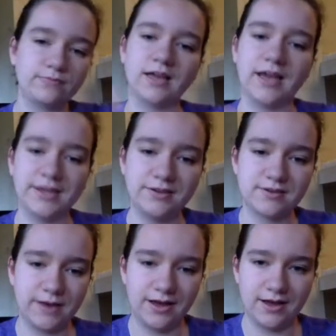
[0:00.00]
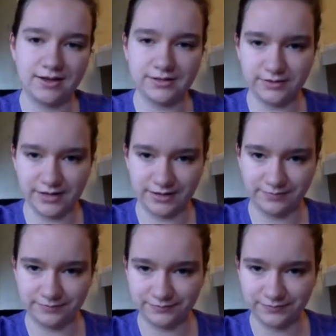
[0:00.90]
I used my hot glue gun
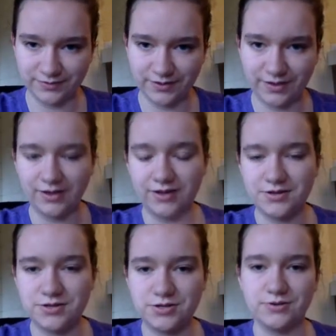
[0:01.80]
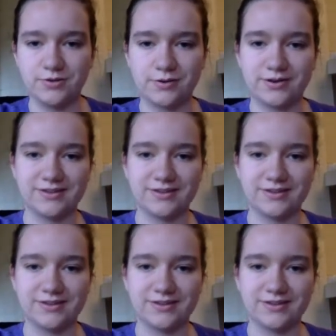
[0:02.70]
to